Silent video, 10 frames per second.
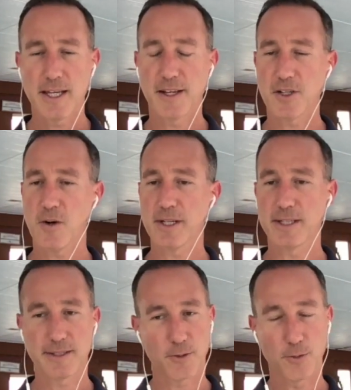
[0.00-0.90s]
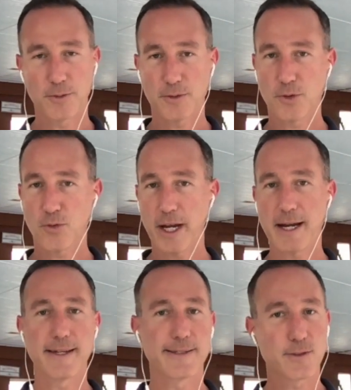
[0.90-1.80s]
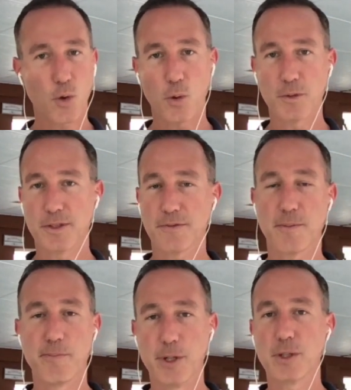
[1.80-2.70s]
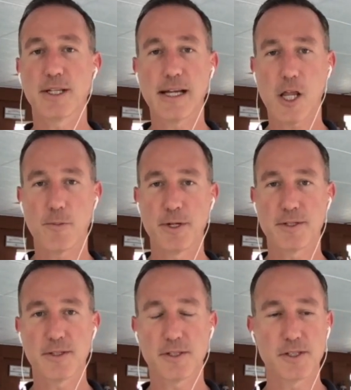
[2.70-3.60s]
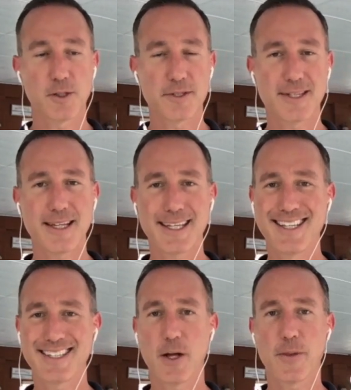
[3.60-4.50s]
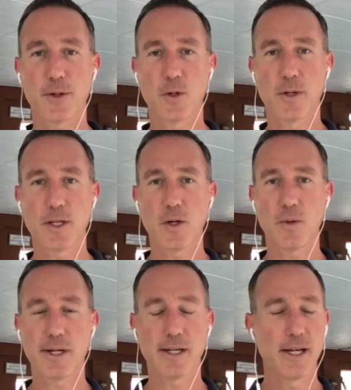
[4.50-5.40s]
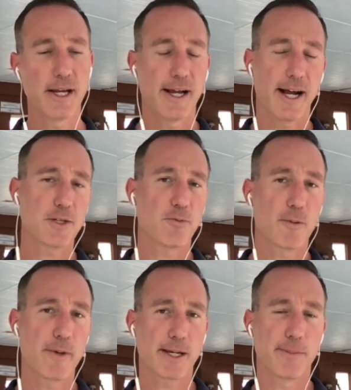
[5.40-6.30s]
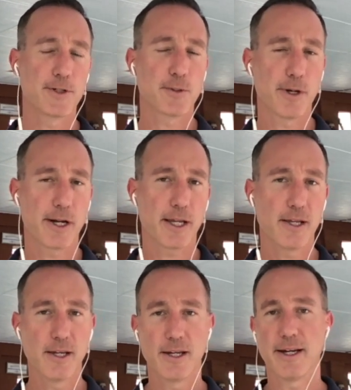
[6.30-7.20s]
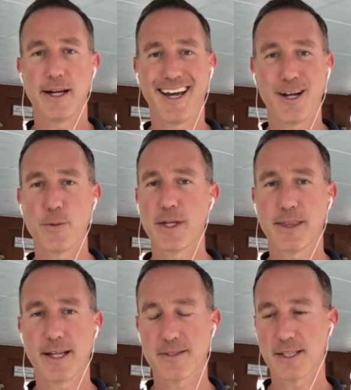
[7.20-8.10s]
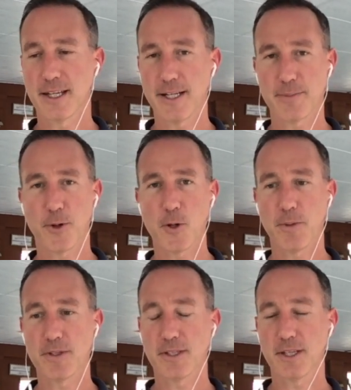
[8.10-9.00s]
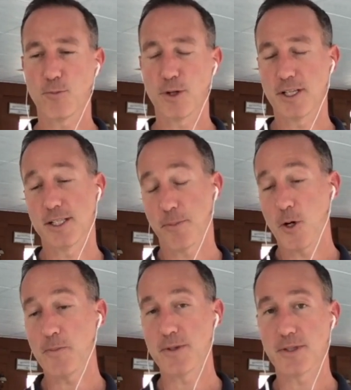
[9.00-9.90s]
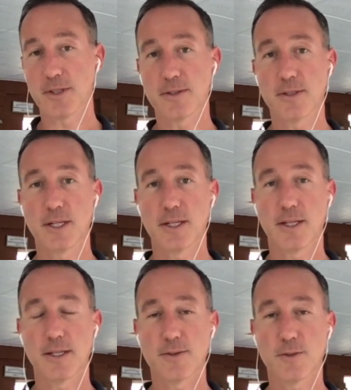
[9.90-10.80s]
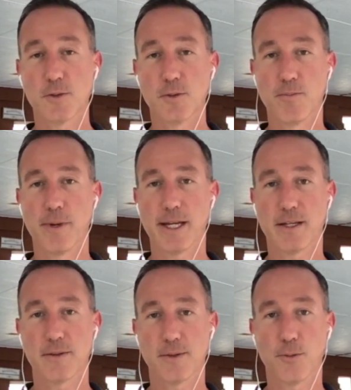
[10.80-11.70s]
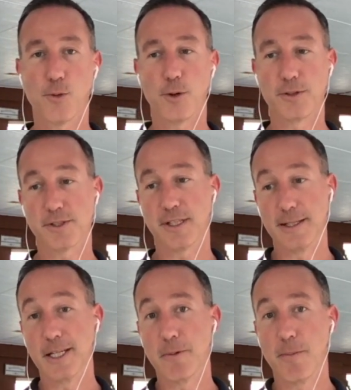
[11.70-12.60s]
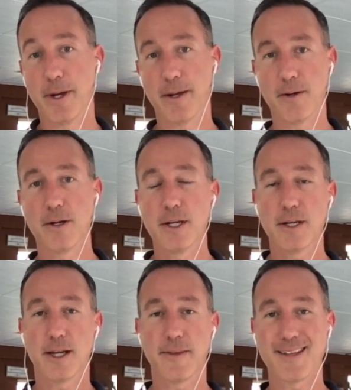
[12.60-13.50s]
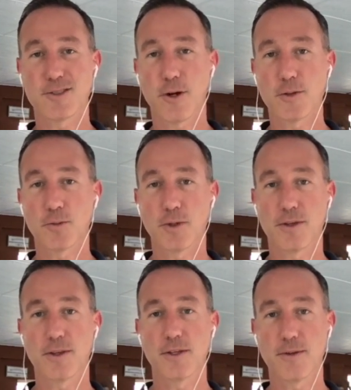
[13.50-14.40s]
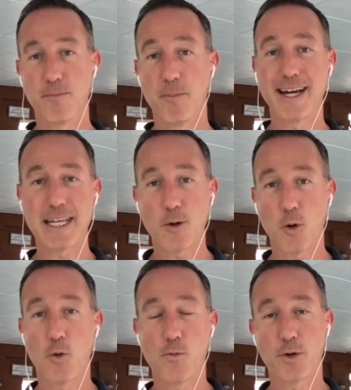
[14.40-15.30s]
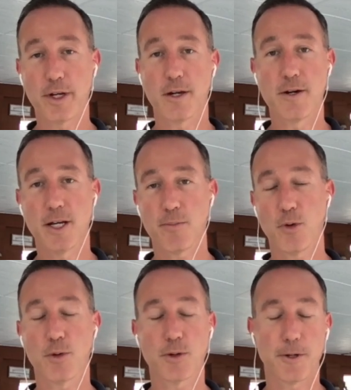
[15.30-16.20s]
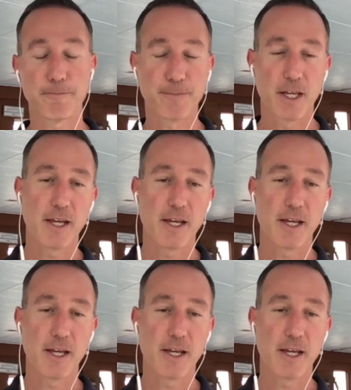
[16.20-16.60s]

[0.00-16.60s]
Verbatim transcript: He's already you know created and sold different billion dollar businesses. So it's not like he's out there going, you know what, I just want to make a bunch of money. Uh, I don't think that's the guy's purpose. And what his purpose is is to make the world just a little bit better, and that starts with money over internet protocol.